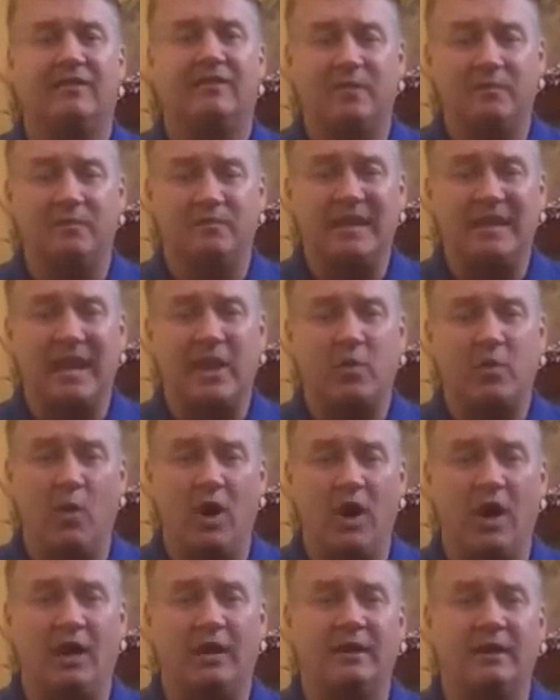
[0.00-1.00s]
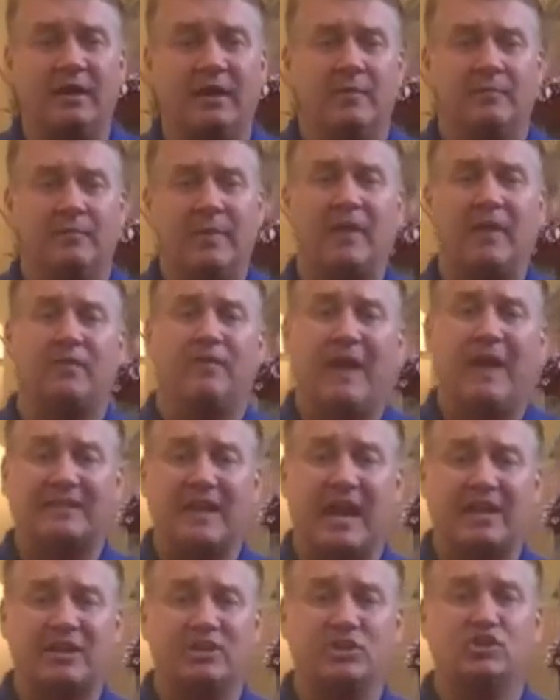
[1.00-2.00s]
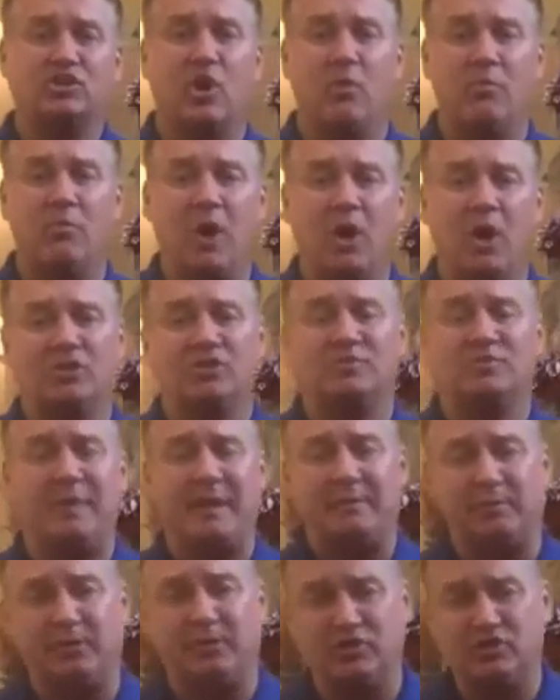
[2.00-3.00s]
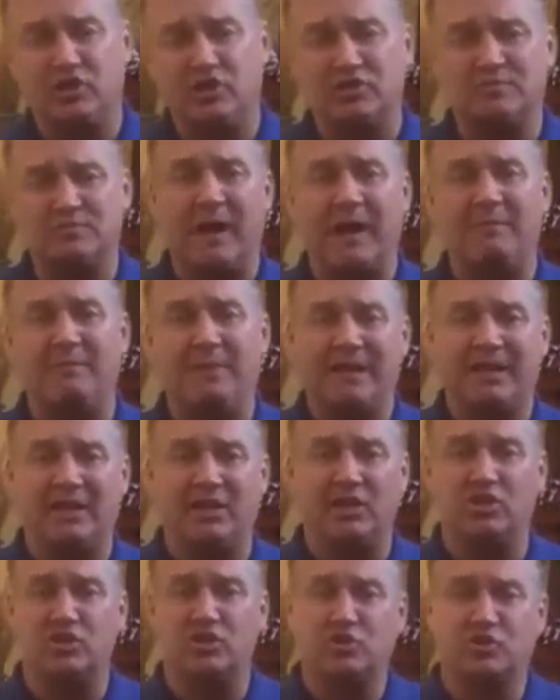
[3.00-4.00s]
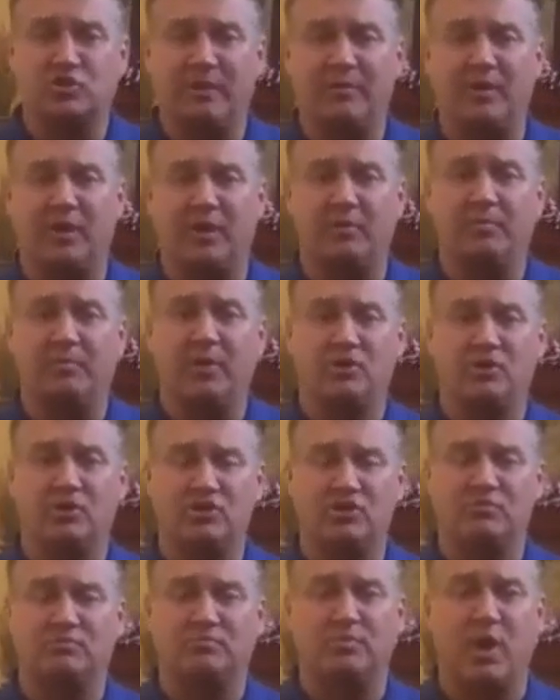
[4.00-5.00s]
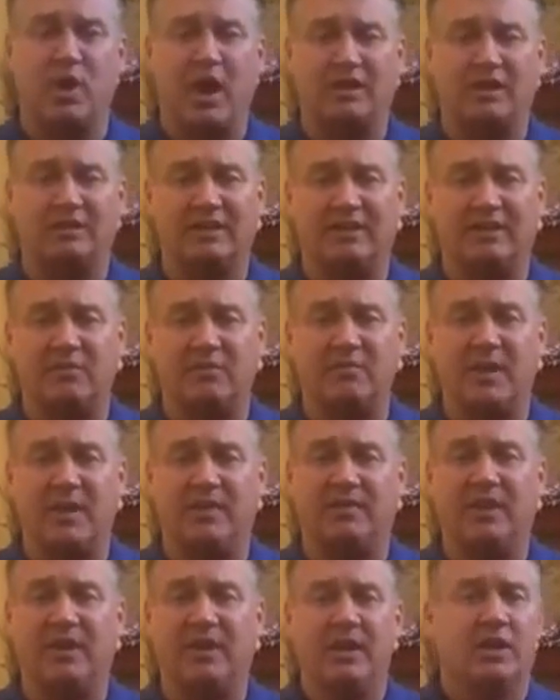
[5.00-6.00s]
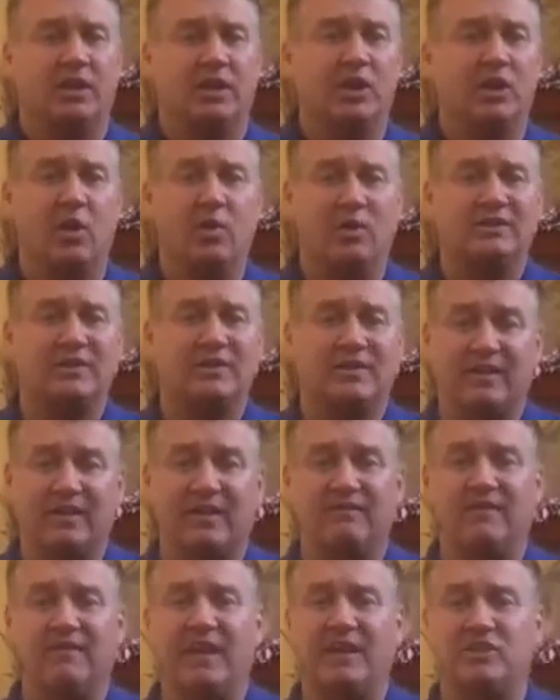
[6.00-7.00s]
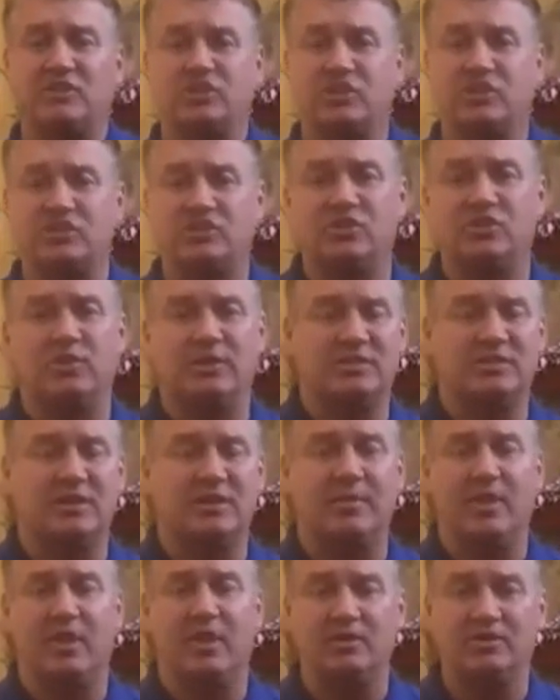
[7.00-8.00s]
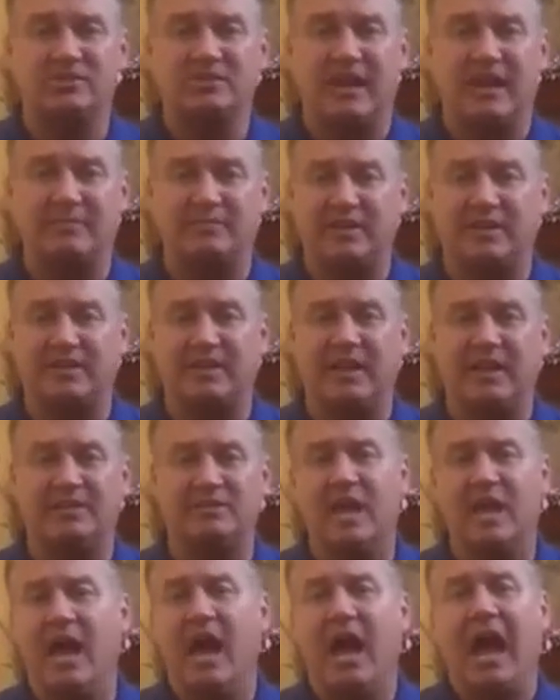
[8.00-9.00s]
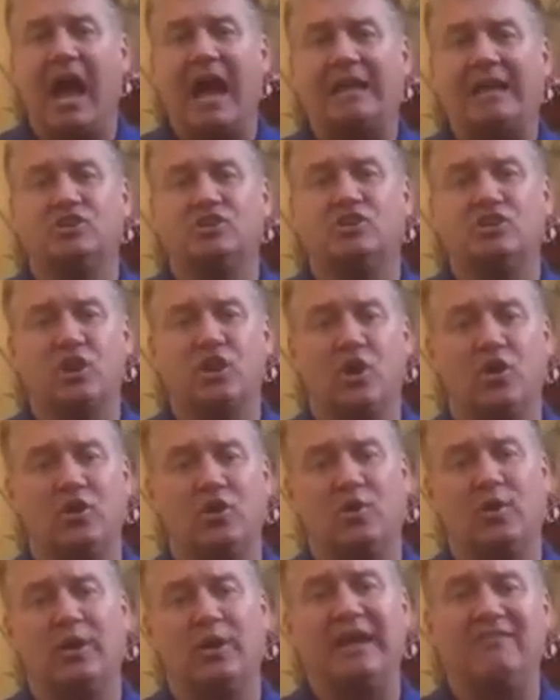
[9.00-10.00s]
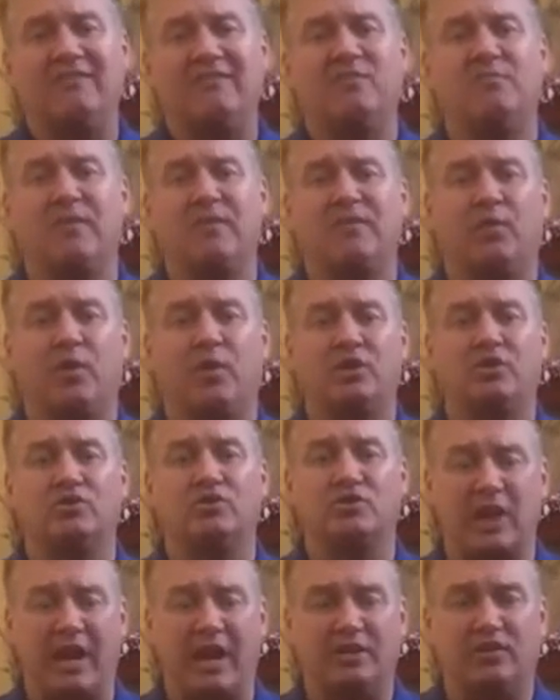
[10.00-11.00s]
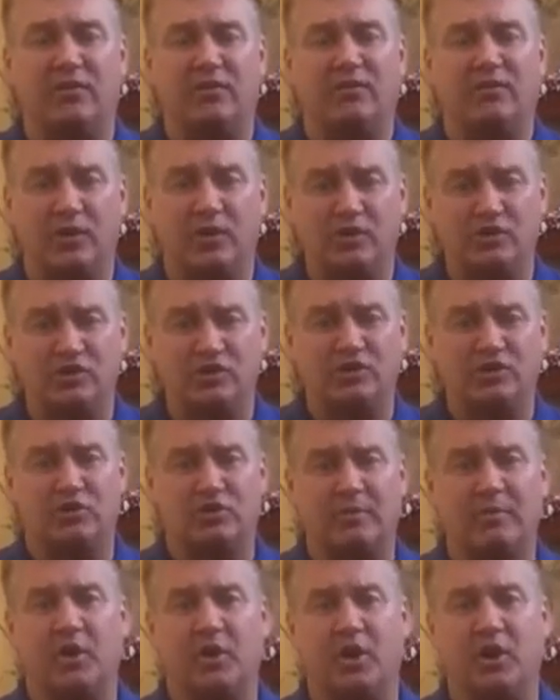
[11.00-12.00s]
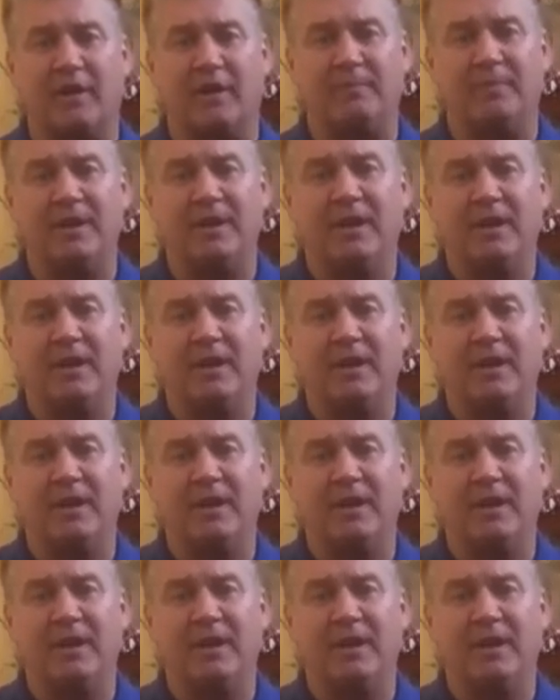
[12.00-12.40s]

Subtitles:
it from day one. Matter of fact, I can show most people just by being a distributor, purchasing product every month, going to the conventions, doing some of those types of things. I can show you even before you sign your first distributor up